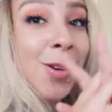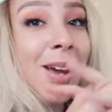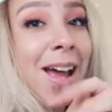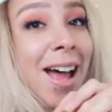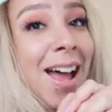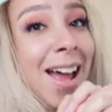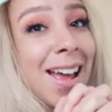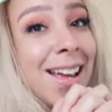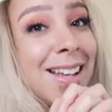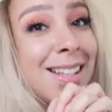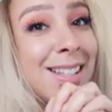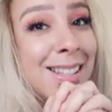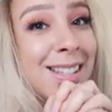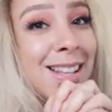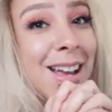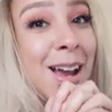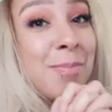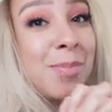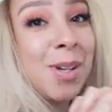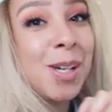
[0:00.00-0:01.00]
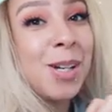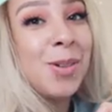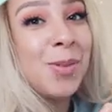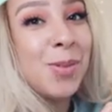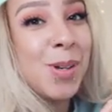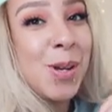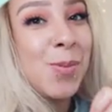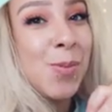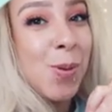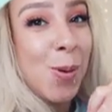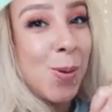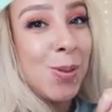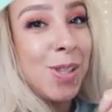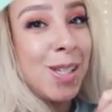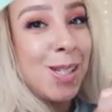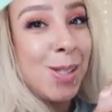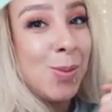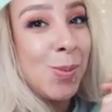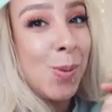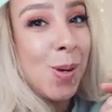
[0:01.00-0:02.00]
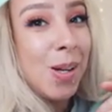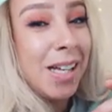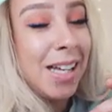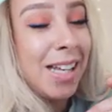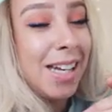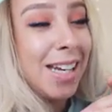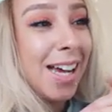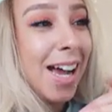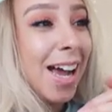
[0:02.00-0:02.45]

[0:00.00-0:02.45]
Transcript: You guys, I'm gonna re-roll this one.